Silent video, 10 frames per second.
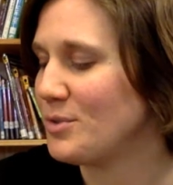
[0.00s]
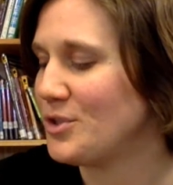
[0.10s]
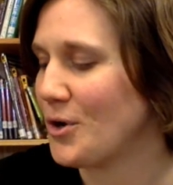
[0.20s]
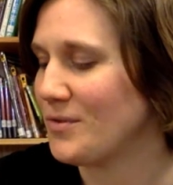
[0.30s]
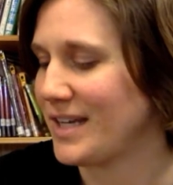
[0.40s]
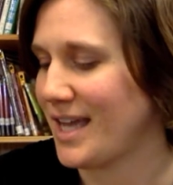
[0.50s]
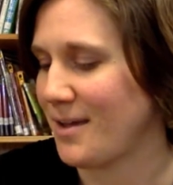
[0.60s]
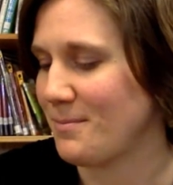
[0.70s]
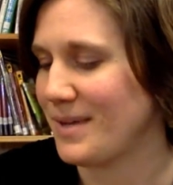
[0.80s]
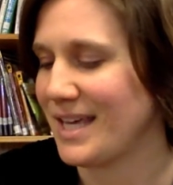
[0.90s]
dove at
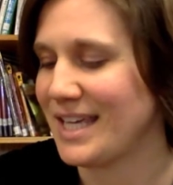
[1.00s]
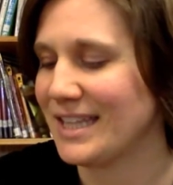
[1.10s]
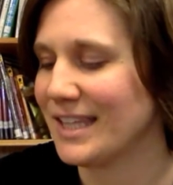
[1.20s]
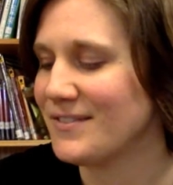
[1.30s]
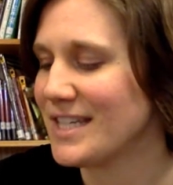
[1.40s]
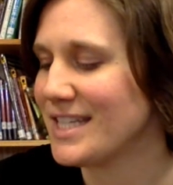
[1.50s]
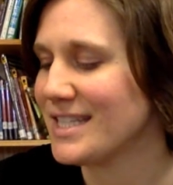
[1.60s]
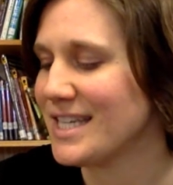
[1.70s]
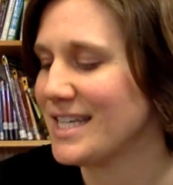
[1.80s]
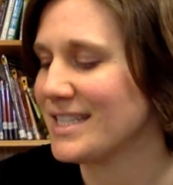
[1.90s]
him. He lifted
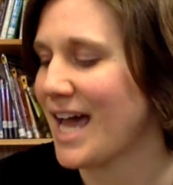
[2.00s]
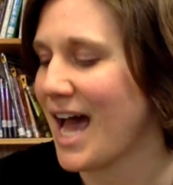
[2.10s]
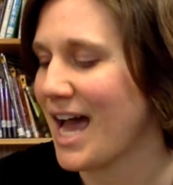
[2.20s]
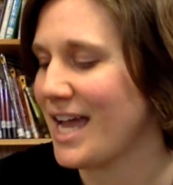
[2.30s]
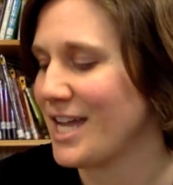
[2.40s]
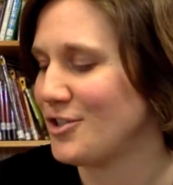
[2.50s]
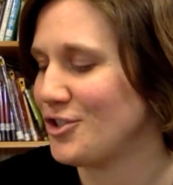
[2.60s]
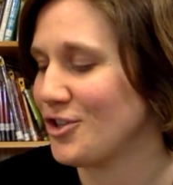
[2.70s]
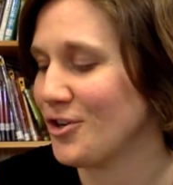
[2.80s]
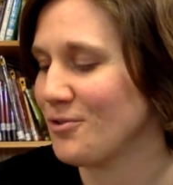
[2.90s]
his knees high and
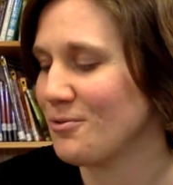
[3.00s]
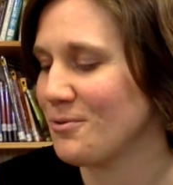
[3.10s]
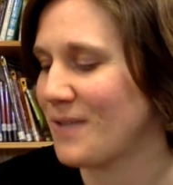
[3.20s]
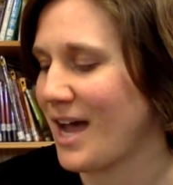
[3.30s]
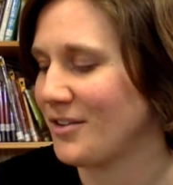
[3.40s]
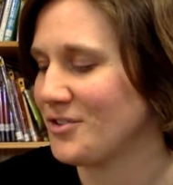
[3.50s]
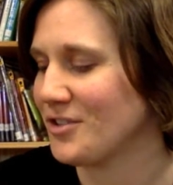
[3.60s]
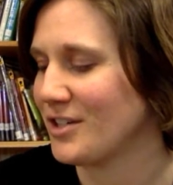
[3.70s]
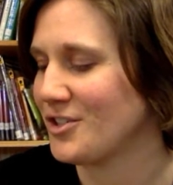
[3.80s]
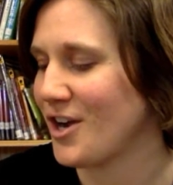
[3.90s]
churned through the
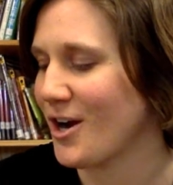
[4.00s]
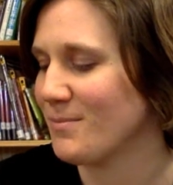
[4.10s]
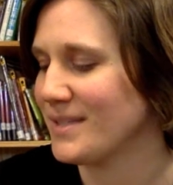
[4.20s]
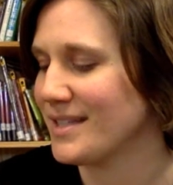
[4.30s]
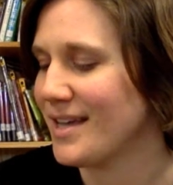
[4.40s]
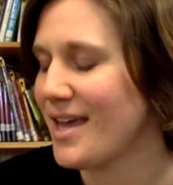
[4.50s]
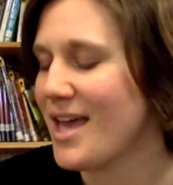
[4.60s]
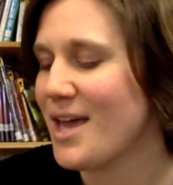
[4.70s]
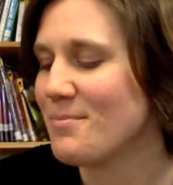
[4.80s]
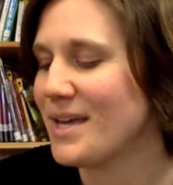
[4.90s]
outstretched arms.
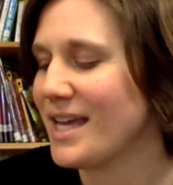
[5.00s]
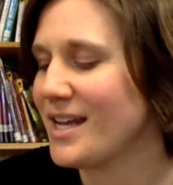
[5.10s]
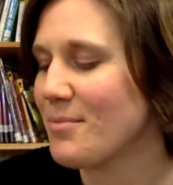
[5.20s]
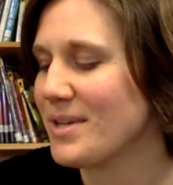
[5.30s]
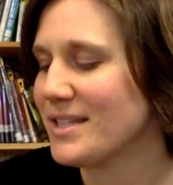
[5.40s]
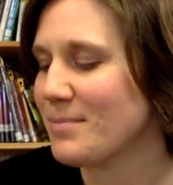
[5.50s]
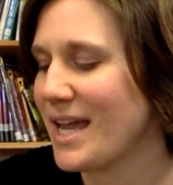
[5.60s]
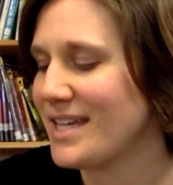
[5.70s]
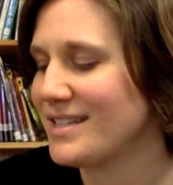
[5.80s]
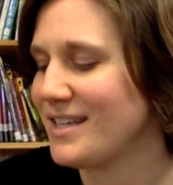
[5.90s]
Picking up his
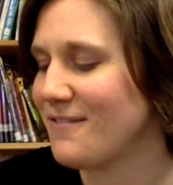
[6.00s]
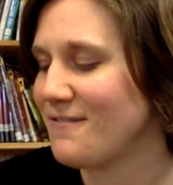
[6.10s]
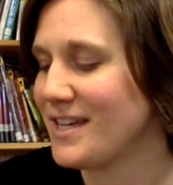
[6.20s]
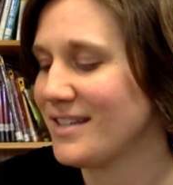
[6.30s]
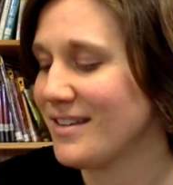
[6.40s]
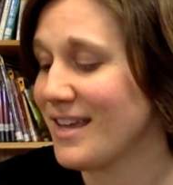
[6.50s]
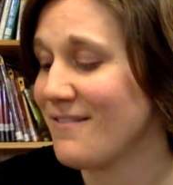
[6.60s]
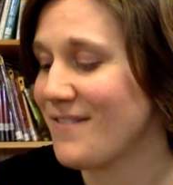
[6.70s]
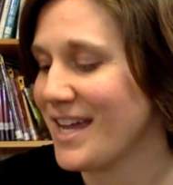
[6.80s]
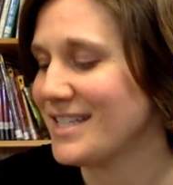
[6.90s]
pace, he, fe- he
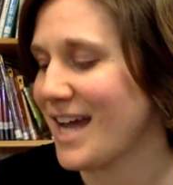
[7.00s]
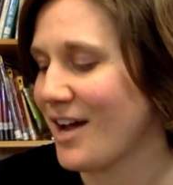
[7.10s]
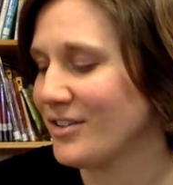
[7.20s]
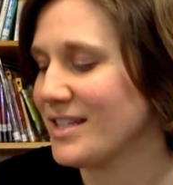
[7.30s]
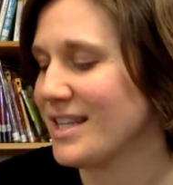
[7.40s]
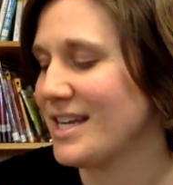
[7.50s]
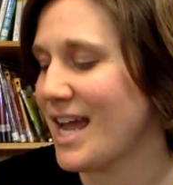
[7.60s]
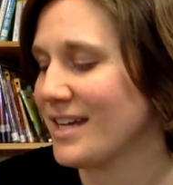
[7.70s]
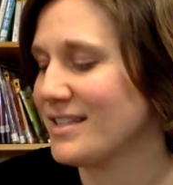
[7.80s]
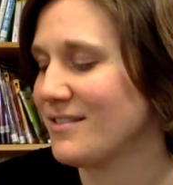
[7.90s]
faked out the
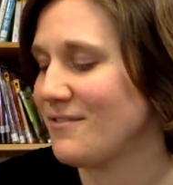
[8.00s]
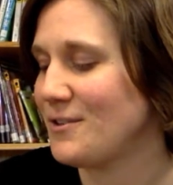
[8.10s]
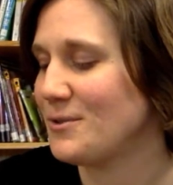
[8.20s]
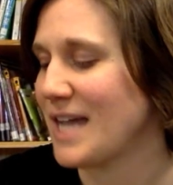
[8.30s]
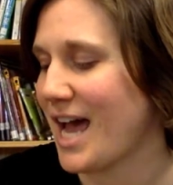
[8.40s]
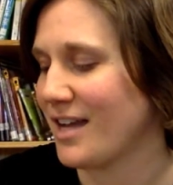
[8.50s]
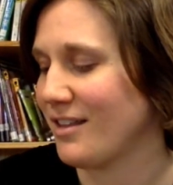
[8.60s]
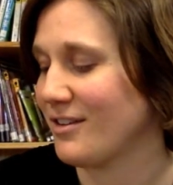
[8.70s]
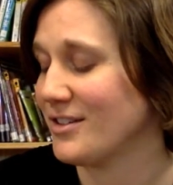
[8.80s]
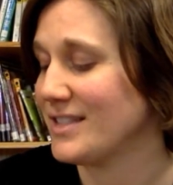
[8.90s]
next few
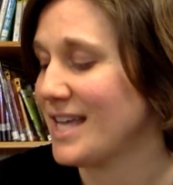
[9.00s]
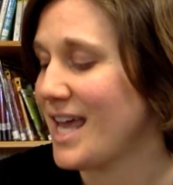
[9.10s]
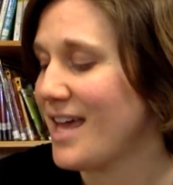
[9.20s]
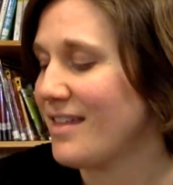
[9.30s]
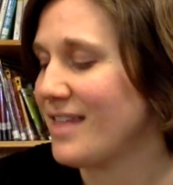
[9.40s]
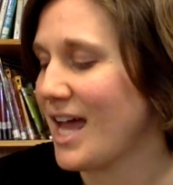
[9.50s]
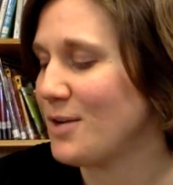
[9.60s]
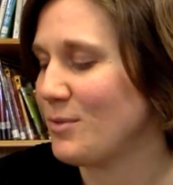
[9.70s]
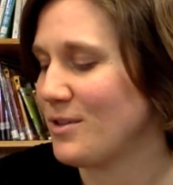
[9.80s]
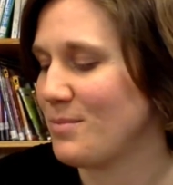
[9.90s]
tacklers.
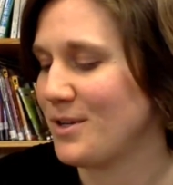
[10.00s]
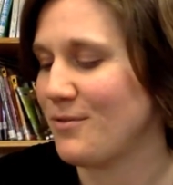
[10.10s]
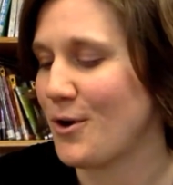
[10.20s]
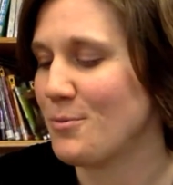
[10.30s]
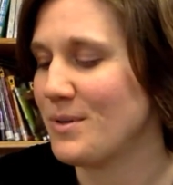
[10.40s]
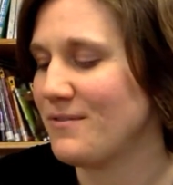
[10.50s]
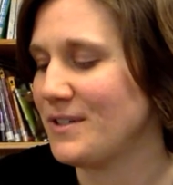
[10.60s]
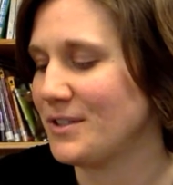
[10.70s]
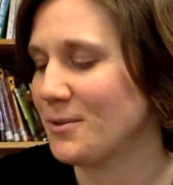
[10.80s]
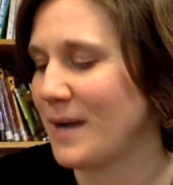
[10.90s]
Then, with a bit of open
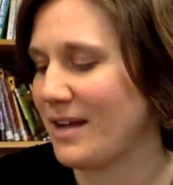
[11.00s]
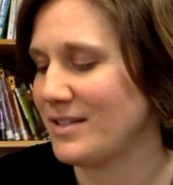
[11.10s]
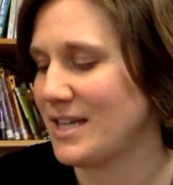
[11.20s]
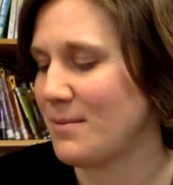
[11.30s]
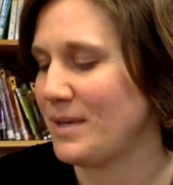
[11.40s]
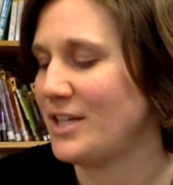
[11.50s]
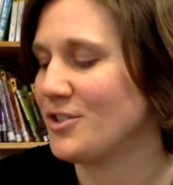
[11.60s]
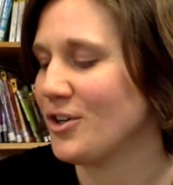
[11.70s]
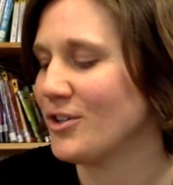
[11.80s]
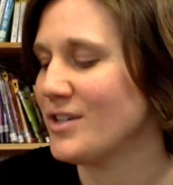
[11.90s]
field around him, he
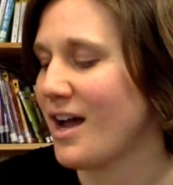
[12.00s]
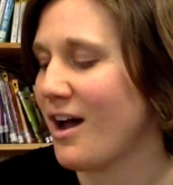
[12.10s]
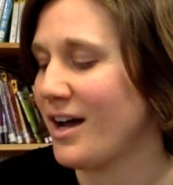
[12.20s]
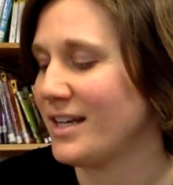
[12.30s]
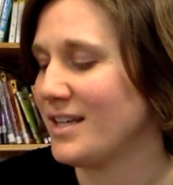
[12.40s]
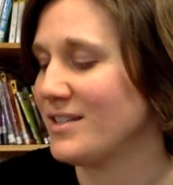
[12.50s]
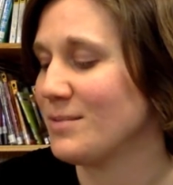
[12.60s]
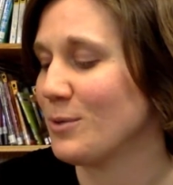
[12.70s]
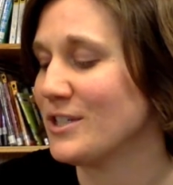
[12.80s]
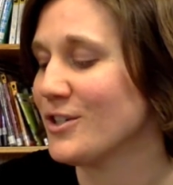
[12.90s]
turned on his
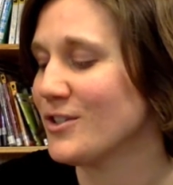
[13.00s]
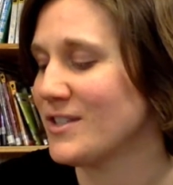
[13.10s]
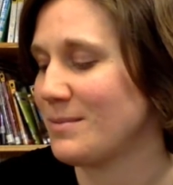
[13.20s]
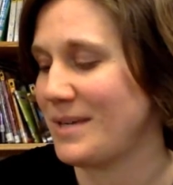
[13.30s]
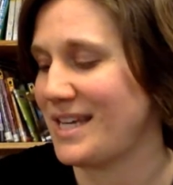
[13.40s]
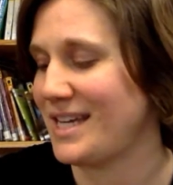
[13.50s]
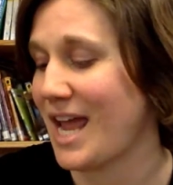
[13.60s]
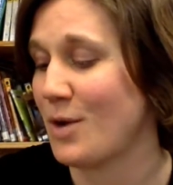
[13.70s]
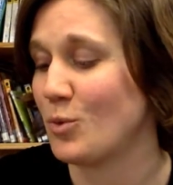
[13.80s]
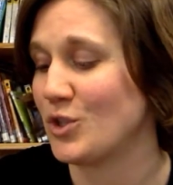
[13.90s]
sprinter's speed
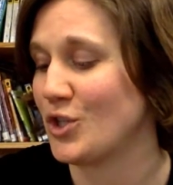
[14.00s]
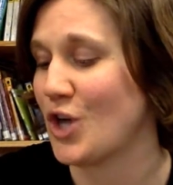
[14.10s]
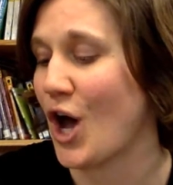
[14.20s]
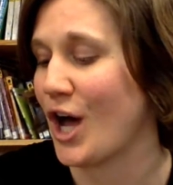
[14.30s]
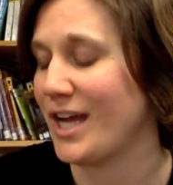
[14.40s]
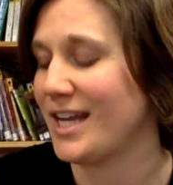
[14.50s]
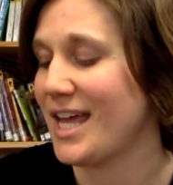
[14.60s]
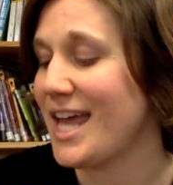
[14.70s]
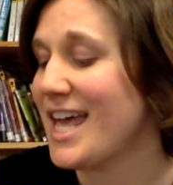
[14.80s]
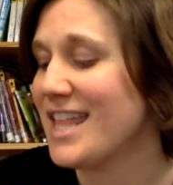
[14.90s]
and was gone.
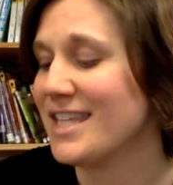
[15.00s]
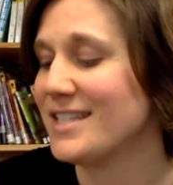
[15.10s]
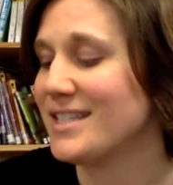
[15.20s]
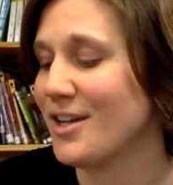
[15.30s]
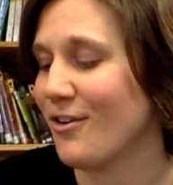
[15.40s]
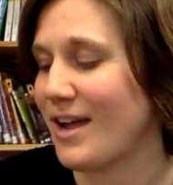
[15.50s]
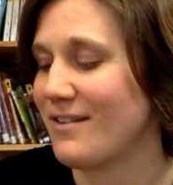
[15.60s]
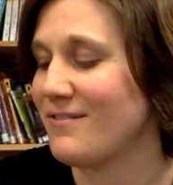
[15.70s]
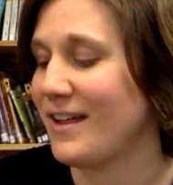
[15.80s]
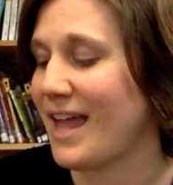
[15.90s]
The
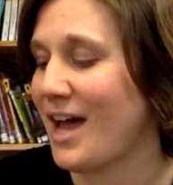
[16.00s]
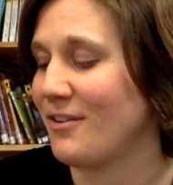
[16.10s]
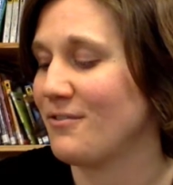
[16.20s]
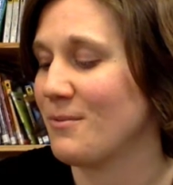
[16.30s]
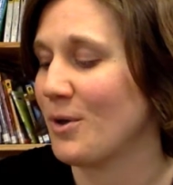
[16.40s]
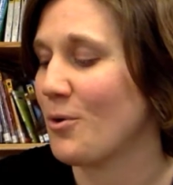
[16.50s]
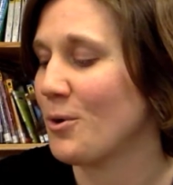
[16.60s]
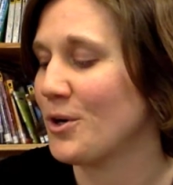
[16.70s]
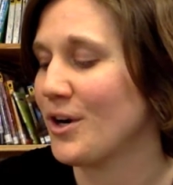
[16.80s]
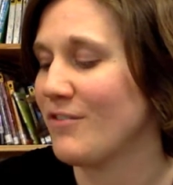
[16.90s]
cigarette fell out from the
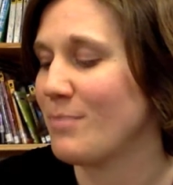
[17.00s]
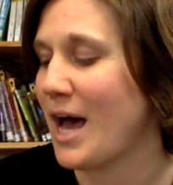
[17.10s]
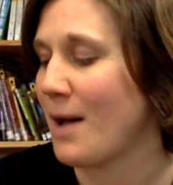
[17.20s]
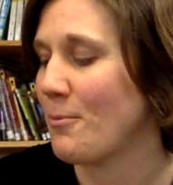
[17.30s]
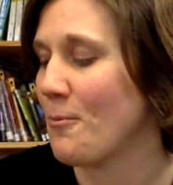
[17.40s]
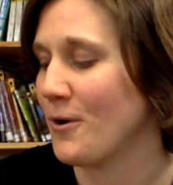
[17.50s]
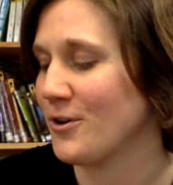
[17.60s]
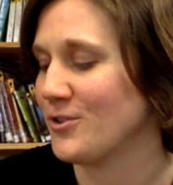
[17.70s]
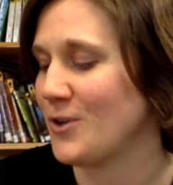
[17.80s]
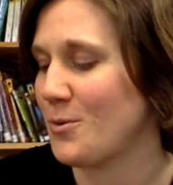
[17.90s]
corner of Pop
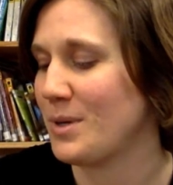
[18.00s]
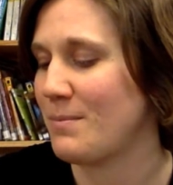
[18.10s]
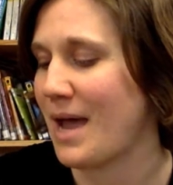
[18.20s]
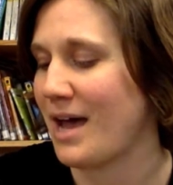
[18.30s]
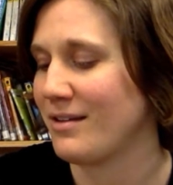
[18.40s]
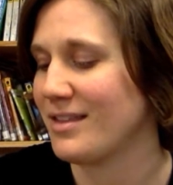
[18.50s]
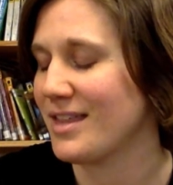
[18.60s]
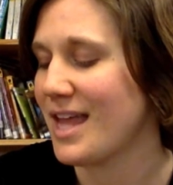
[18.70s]
Warner's open mouth.